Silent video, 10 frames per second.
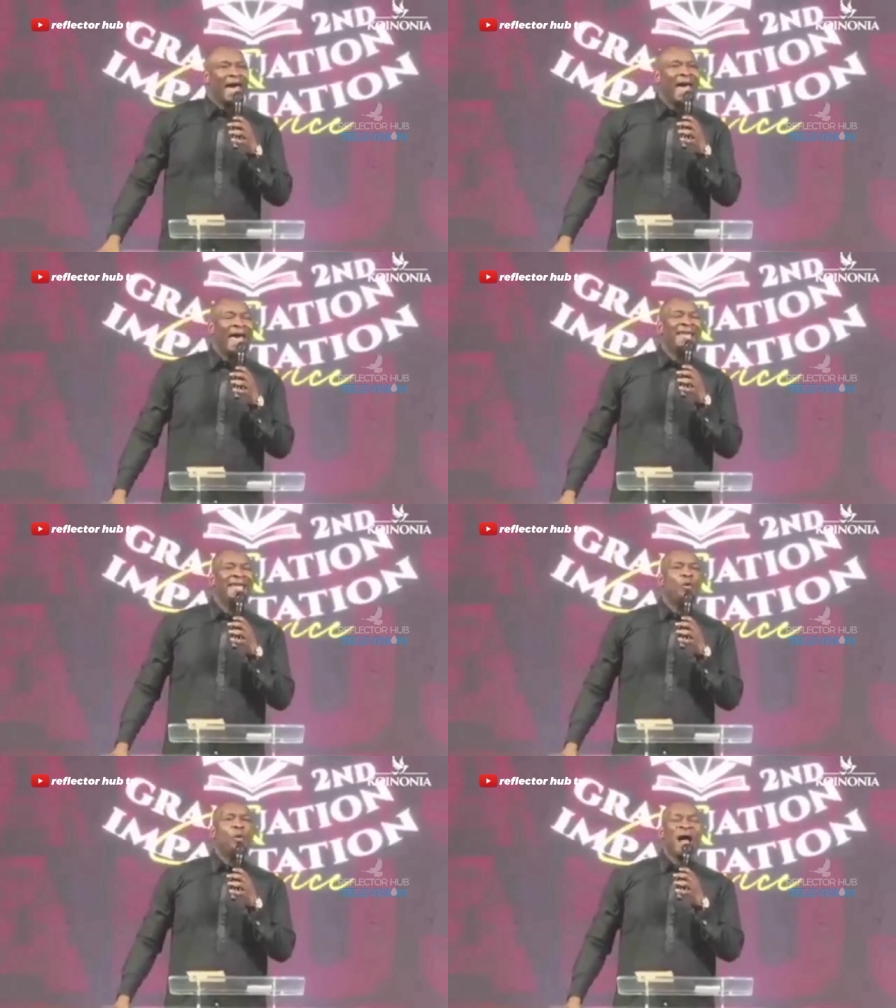
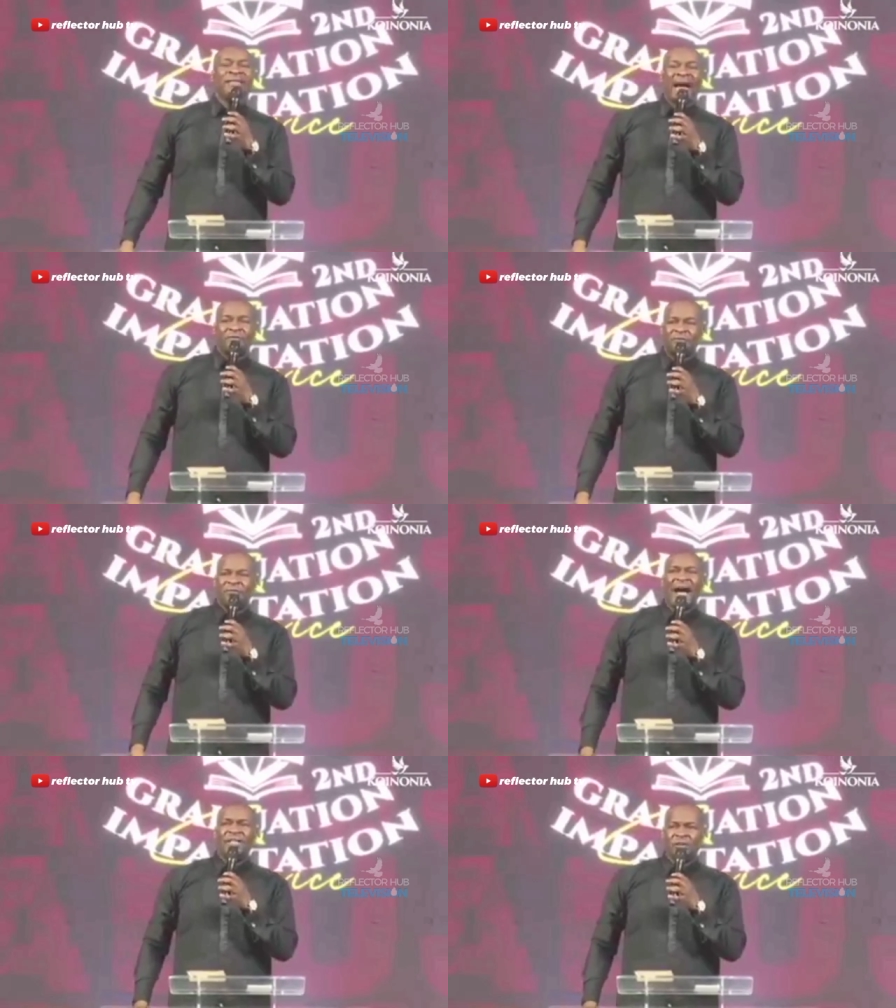anyone that
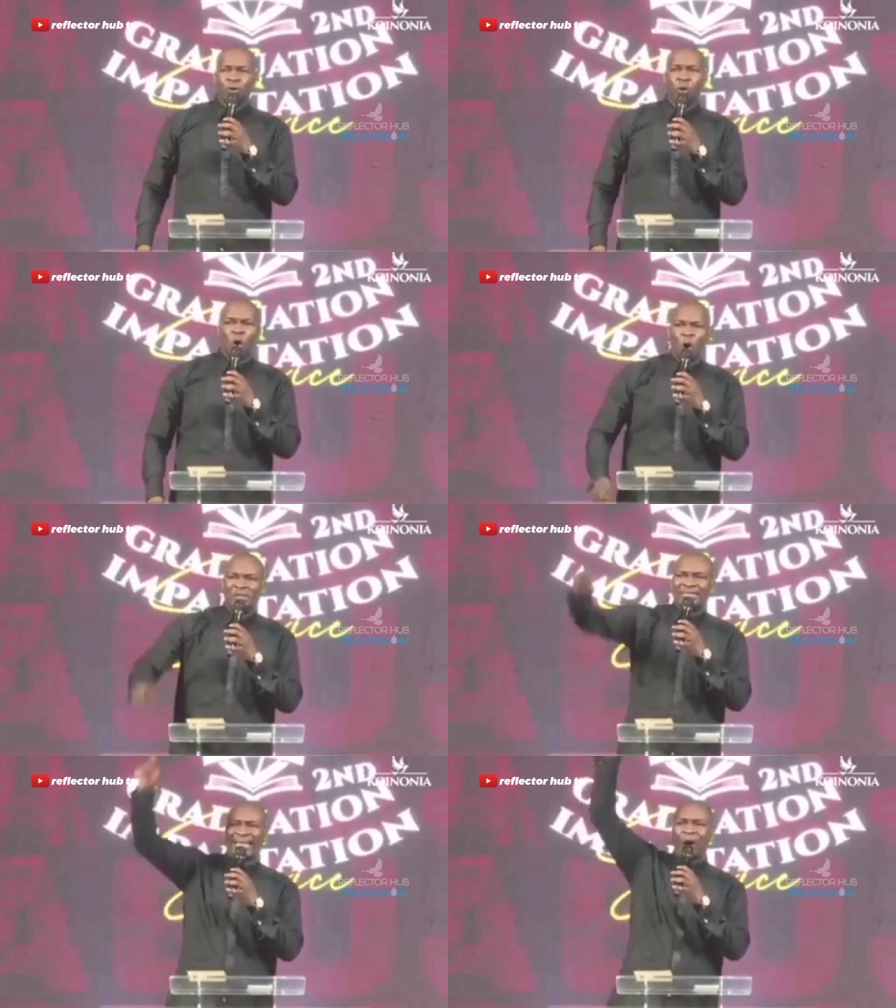fights you
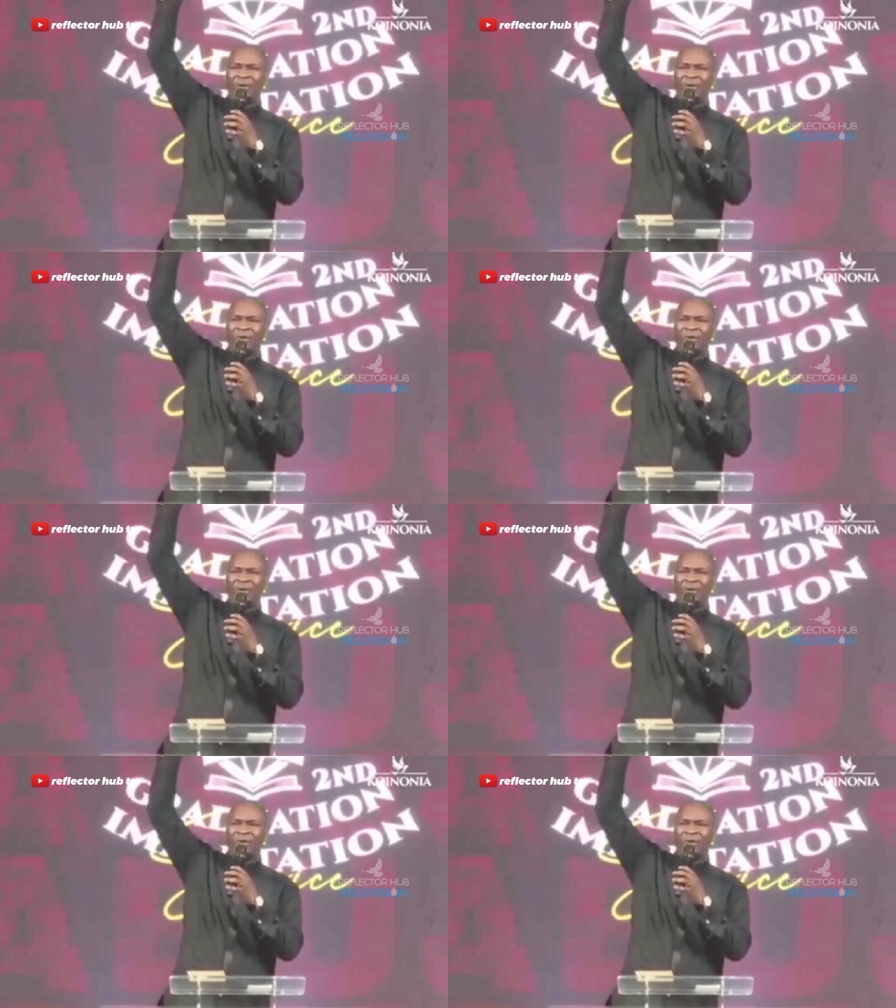goes down